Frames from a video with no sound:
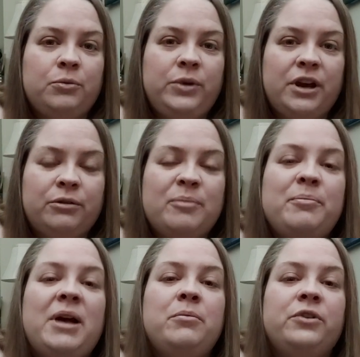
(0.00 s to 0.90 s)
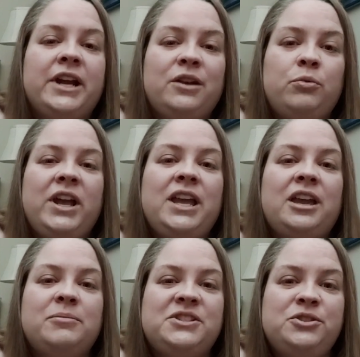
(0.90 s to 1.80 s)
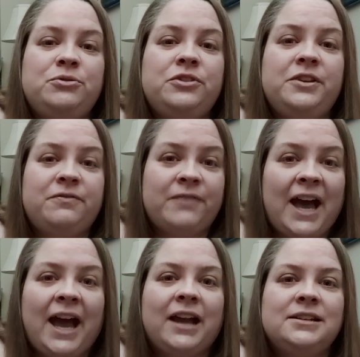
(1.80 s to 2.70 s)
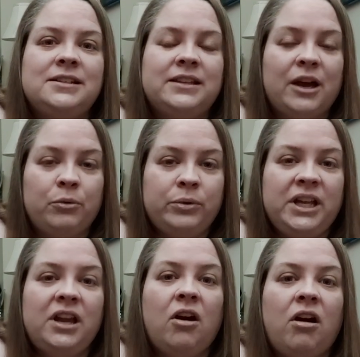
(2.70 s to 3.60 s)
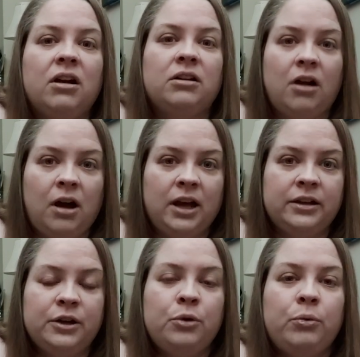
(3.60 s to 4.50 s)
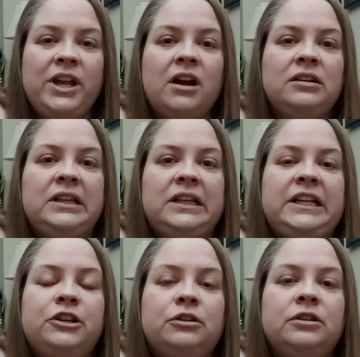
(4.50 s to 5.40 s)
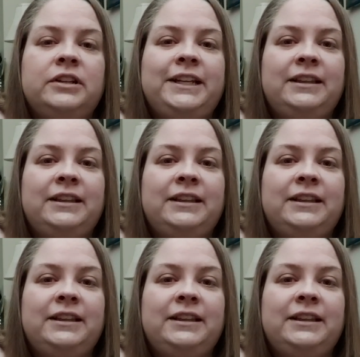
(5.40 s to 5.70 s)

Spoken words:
we are remembering and waking up to the fact that we are God. We are literally